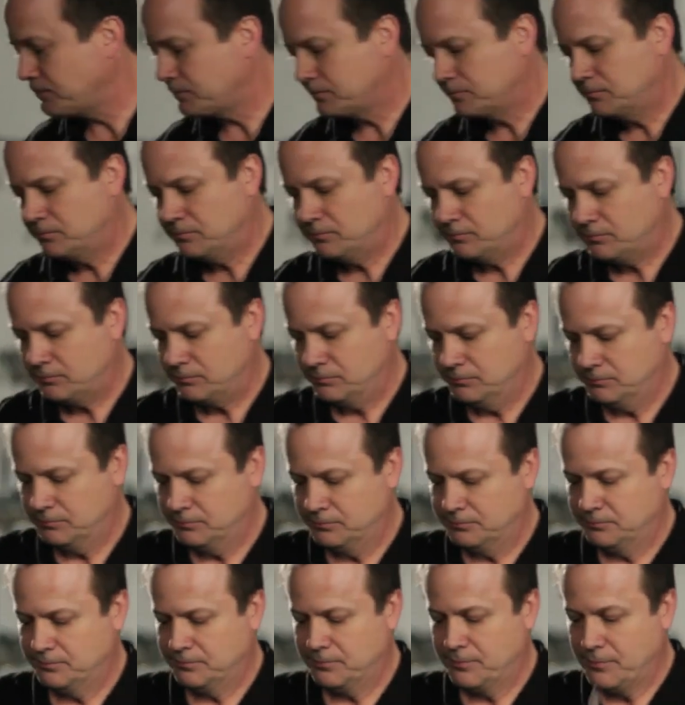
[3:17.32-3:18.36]

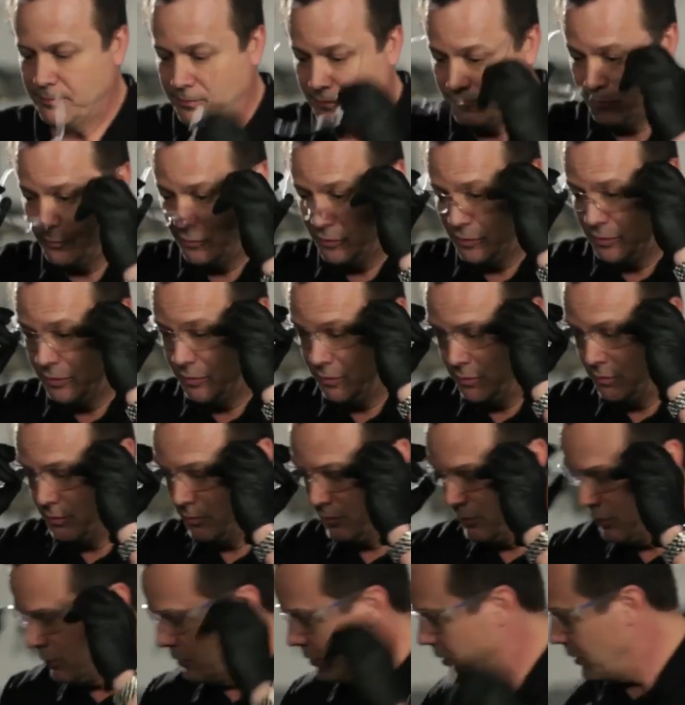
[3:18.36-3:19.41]

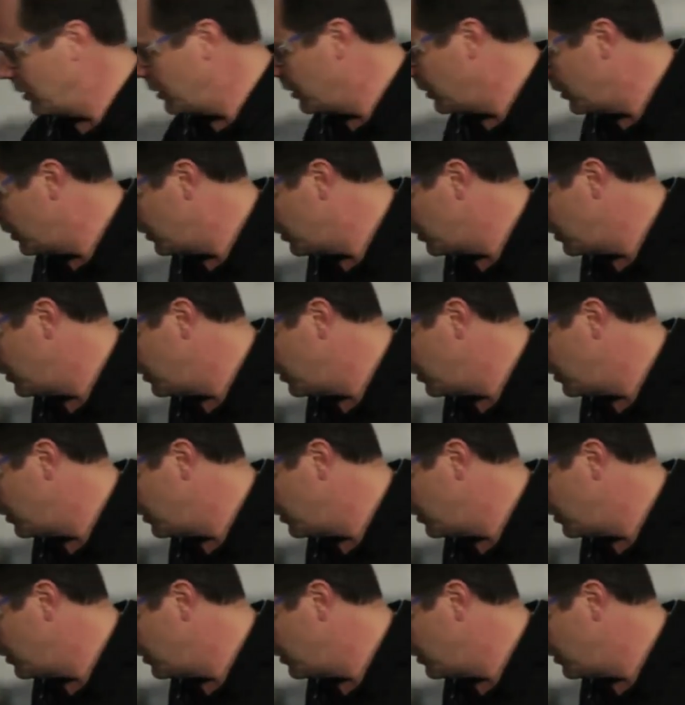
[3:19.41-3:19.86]
[no speech]